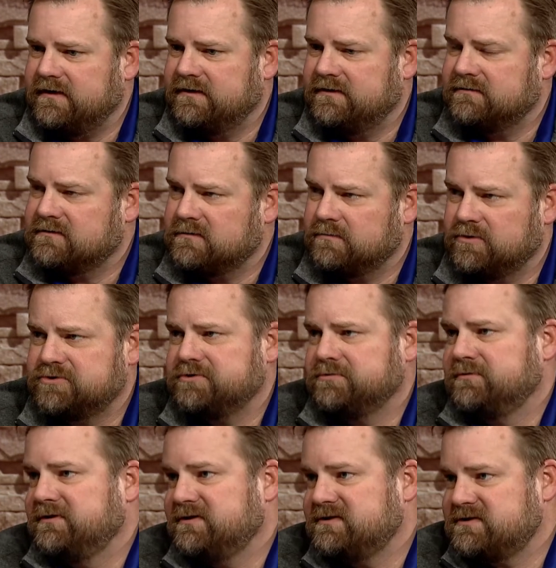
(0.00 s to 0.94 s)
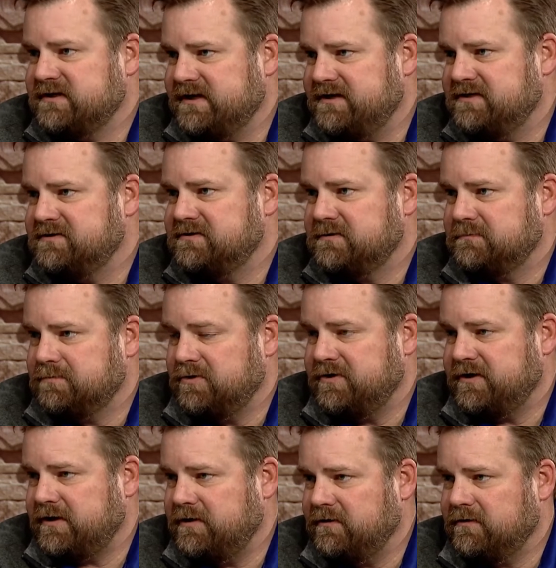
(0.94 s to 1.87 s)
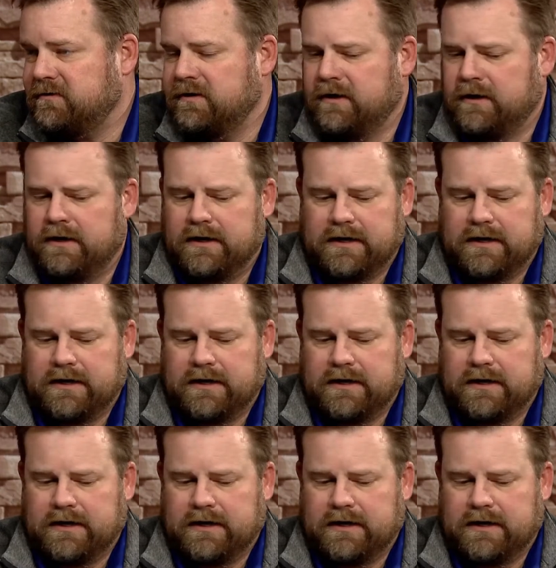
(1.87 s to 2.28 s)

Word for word: in commercial real estate in particular.